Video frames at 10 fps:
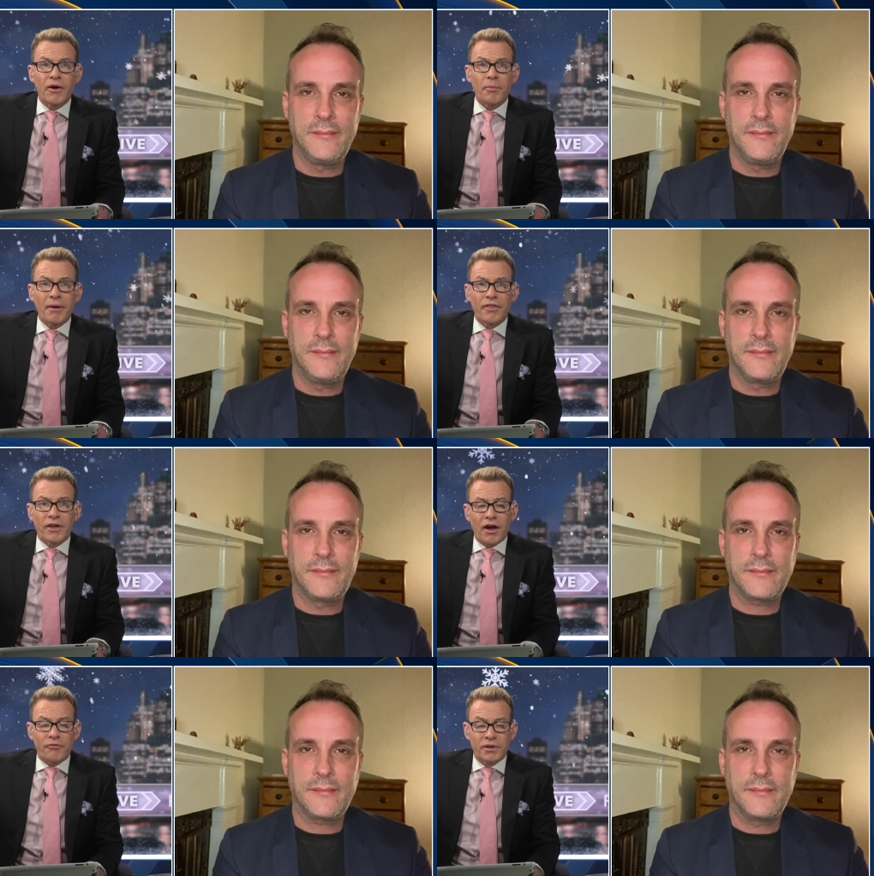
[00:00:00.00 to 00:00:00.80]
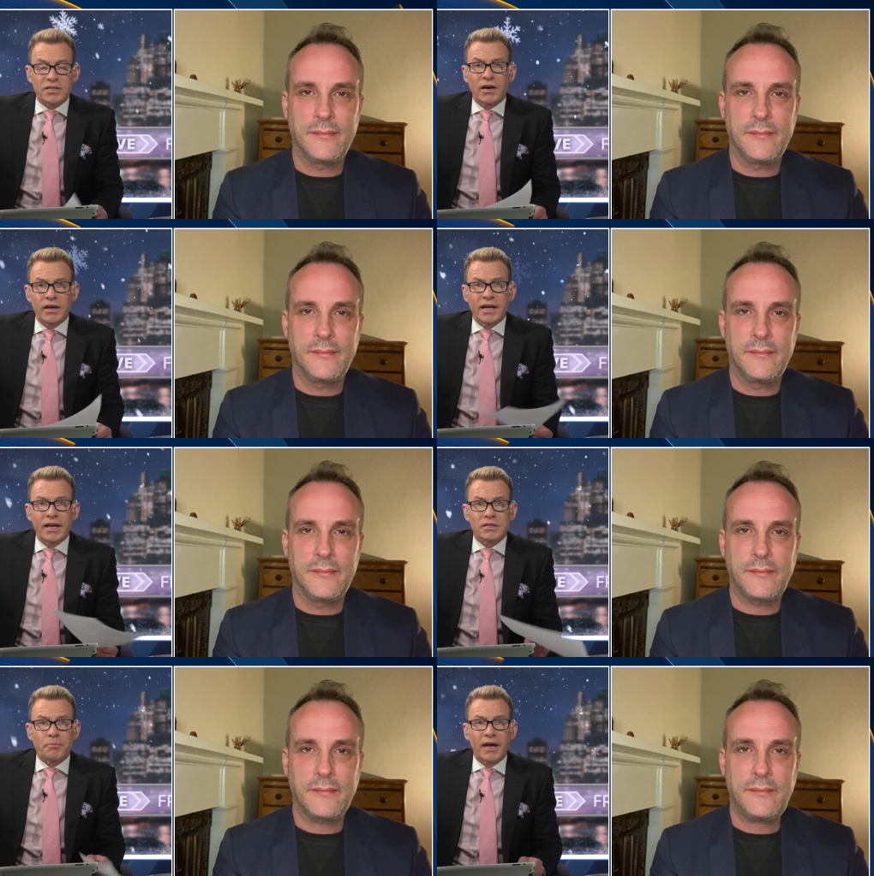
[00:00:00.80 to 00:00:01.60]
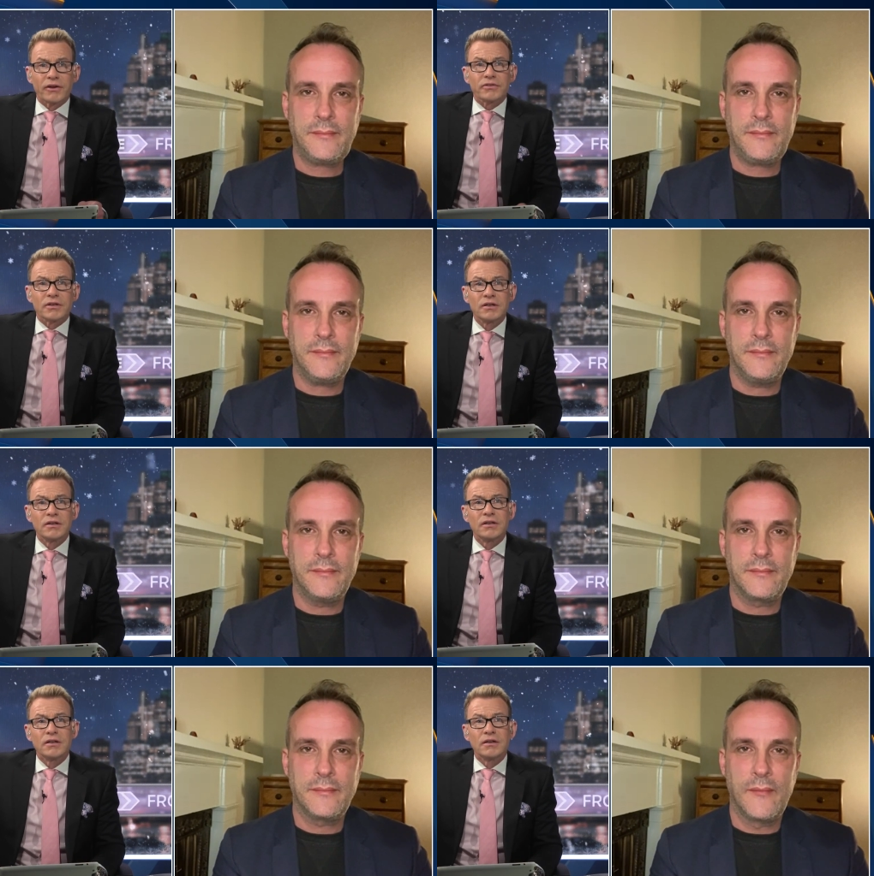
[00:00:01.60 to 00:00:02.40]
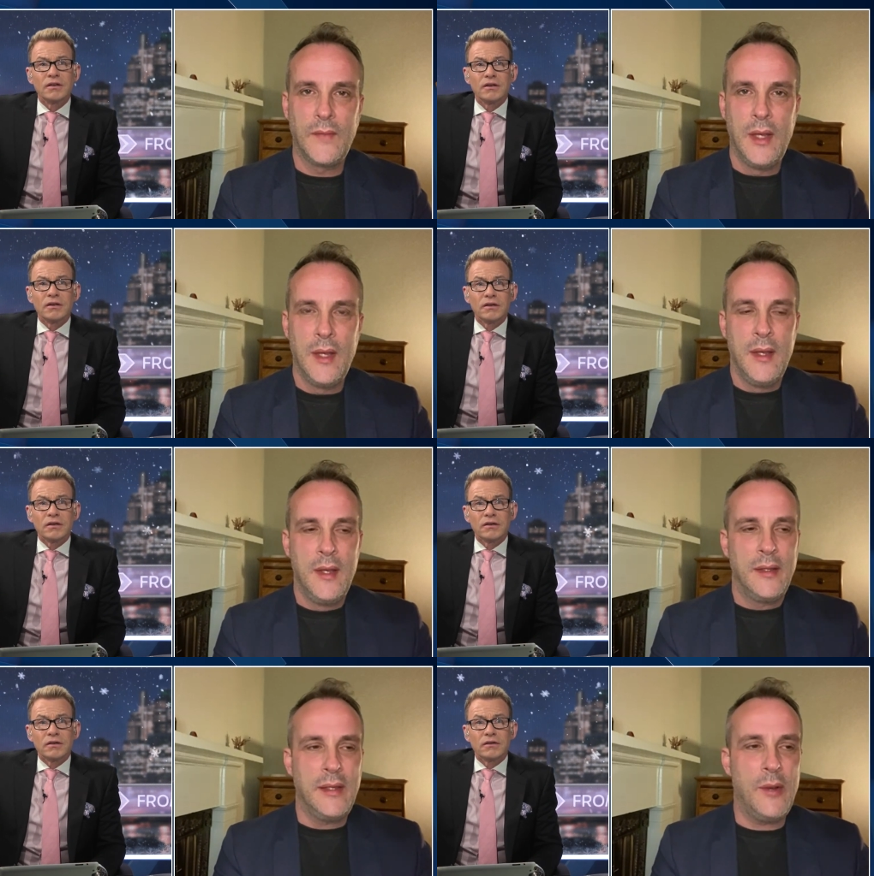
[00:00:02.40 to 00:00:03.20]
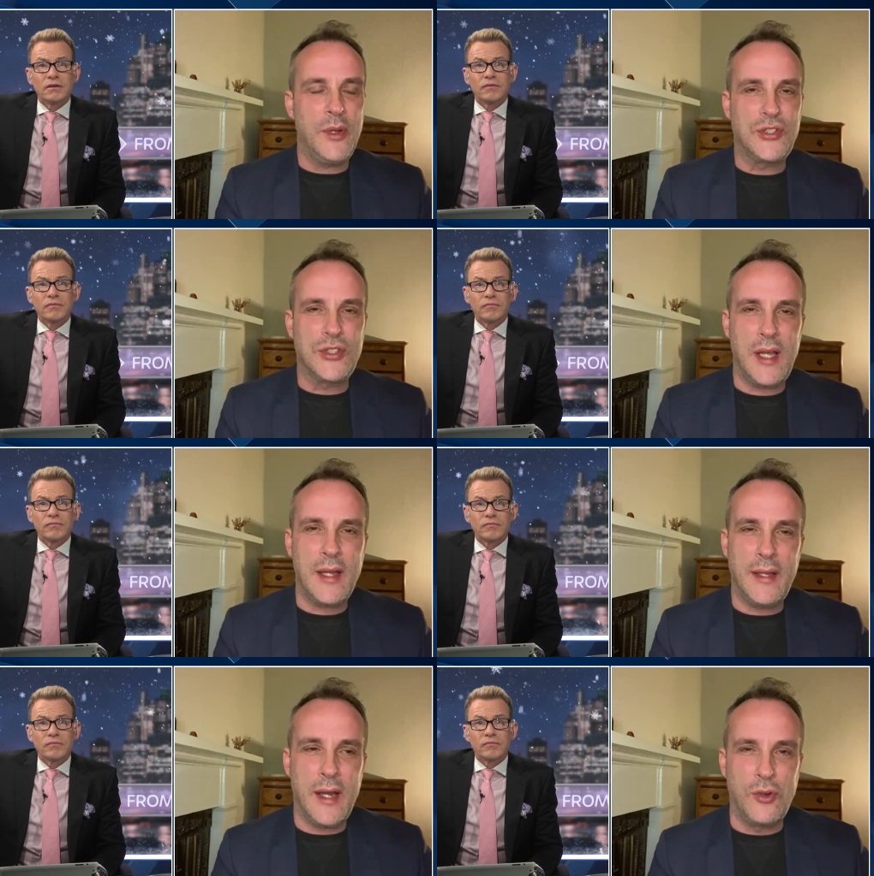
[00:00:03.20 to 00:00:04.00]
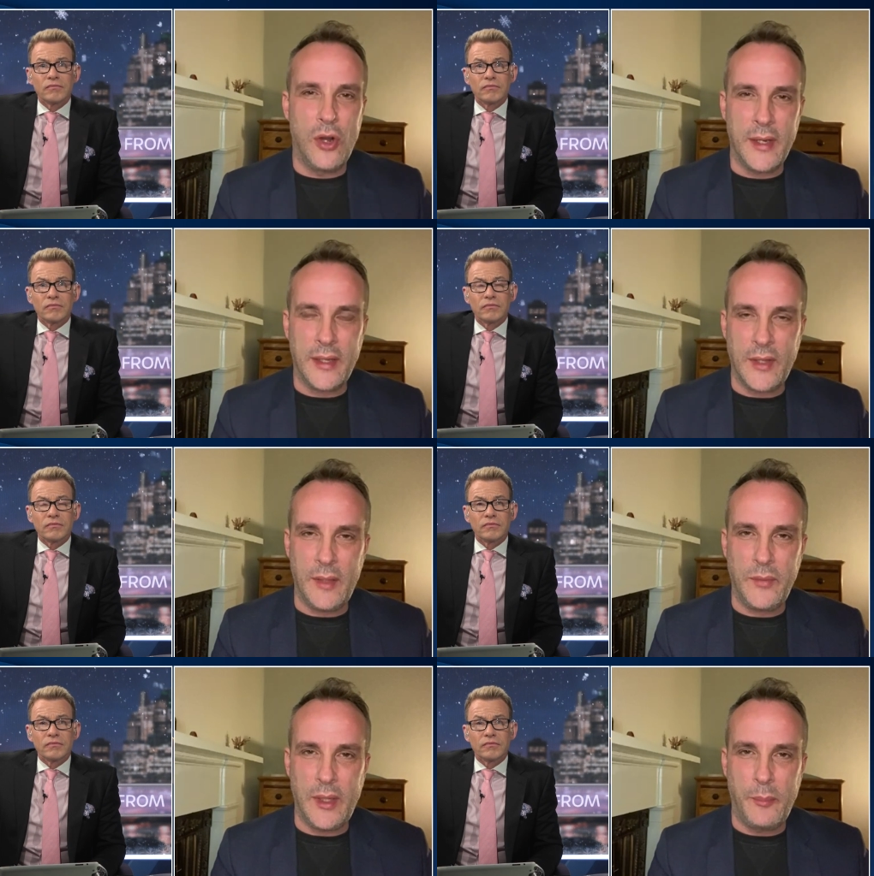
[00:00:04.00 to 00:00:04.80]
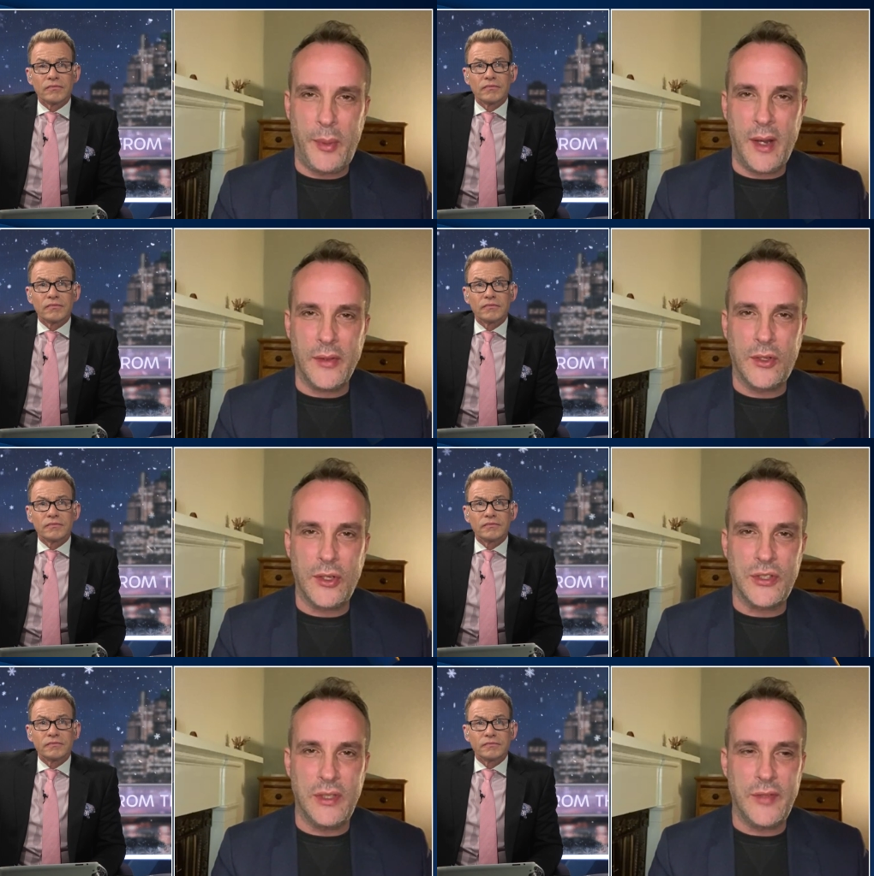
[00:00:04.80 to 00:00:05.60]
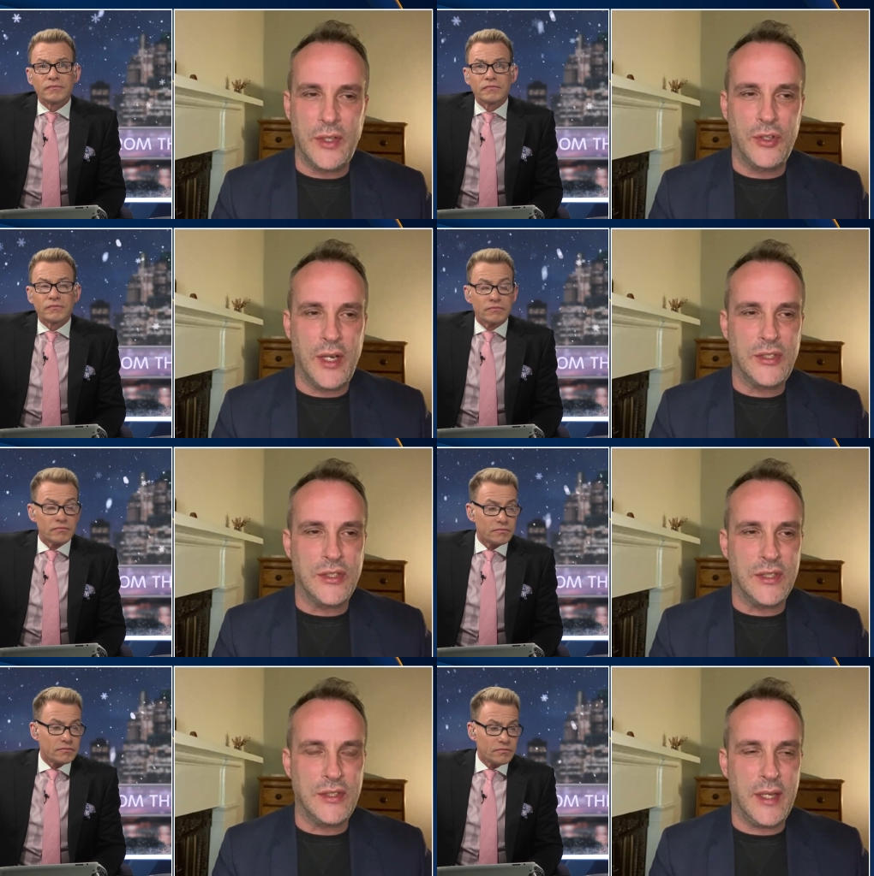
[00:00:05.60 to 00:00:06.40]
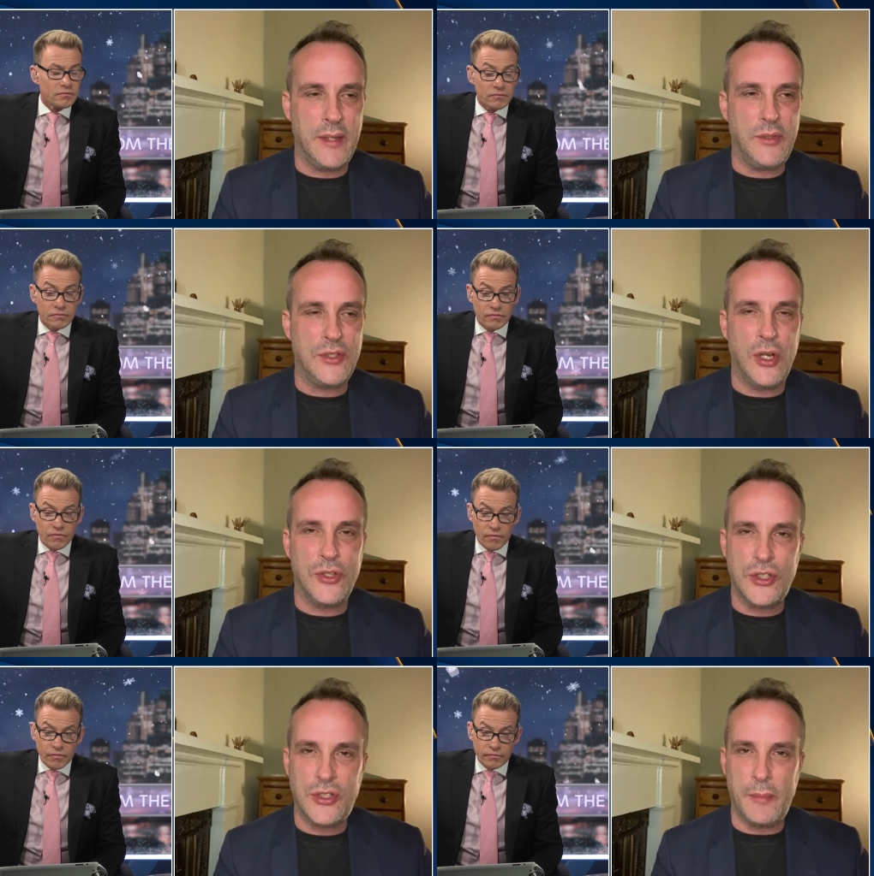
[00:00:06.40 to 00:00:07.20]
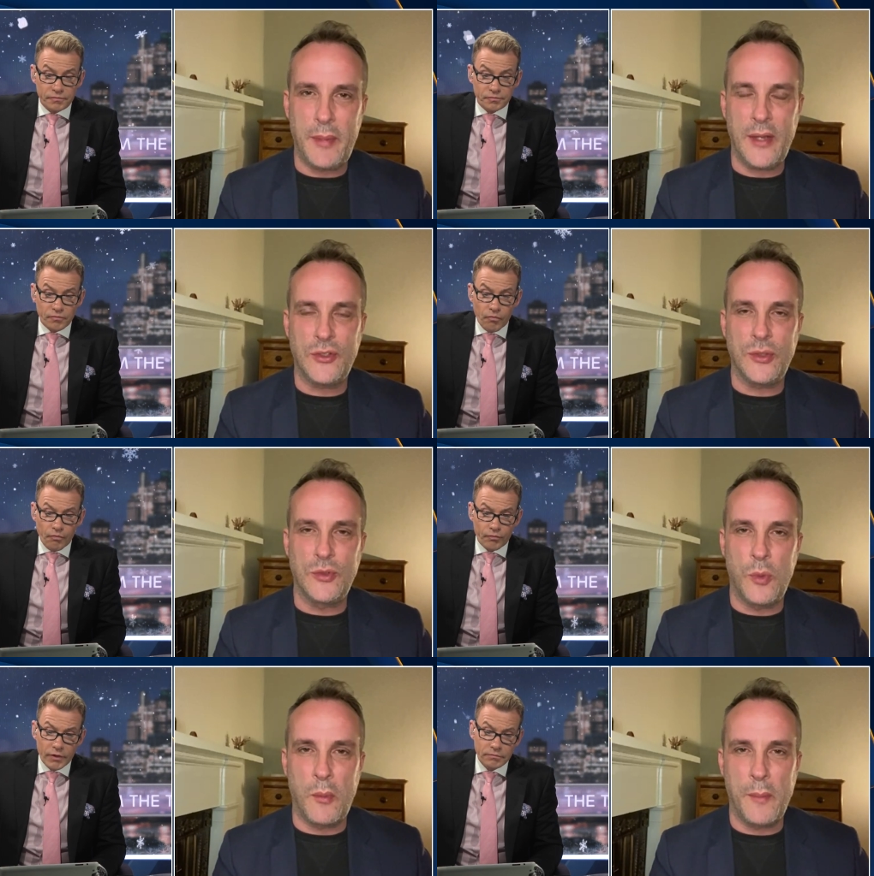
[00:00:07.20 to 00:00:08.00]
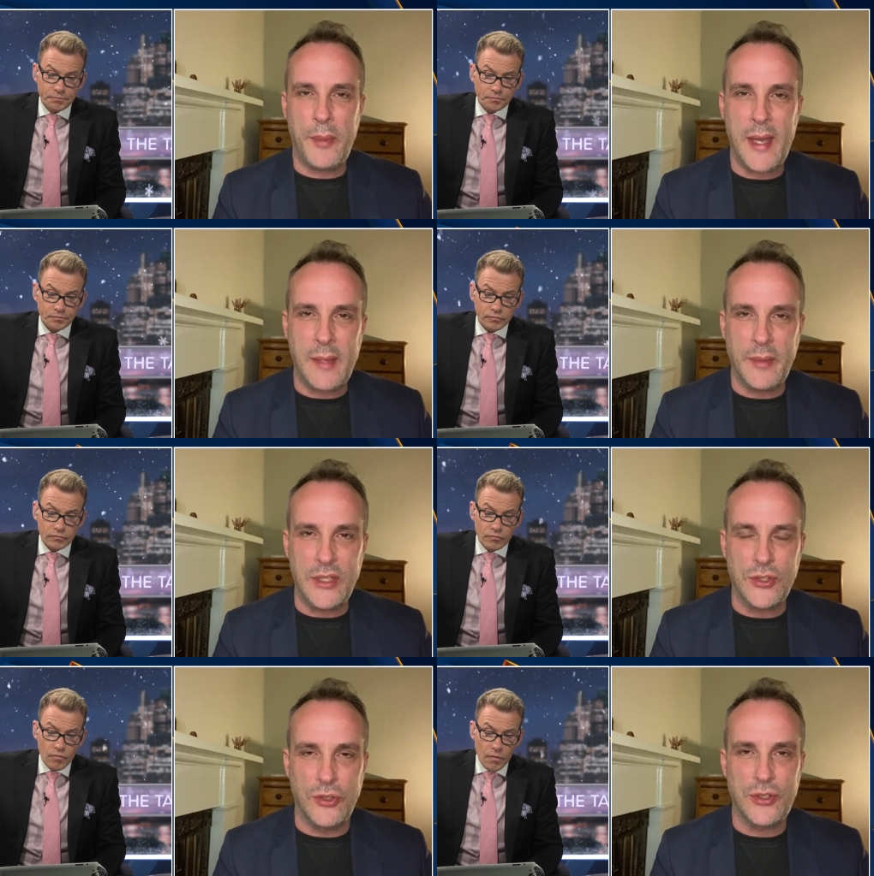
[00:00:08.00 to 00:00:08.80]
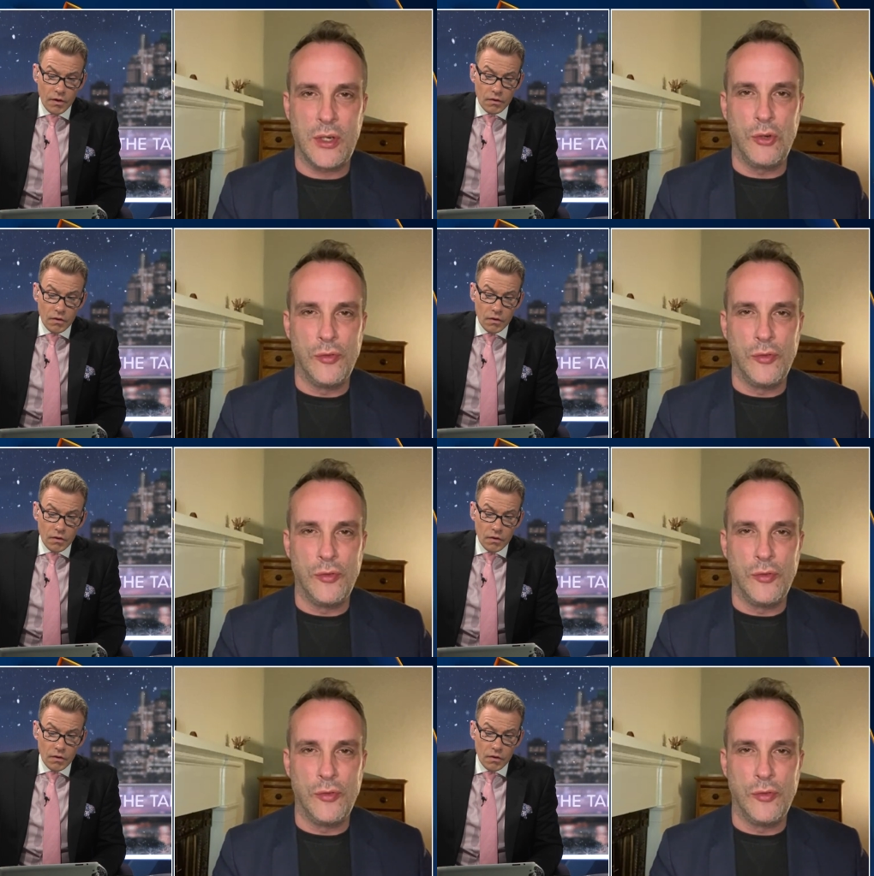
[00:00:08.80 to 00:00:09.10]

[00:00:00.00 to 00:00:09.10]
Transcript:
Speaker 1: How about the government tightening its belt?
Speaker 2: Yeah, well, it's slightly ironic that, you know, part of the cost of living crisis is, and it's not just about in terms of what we're paying, but it's also our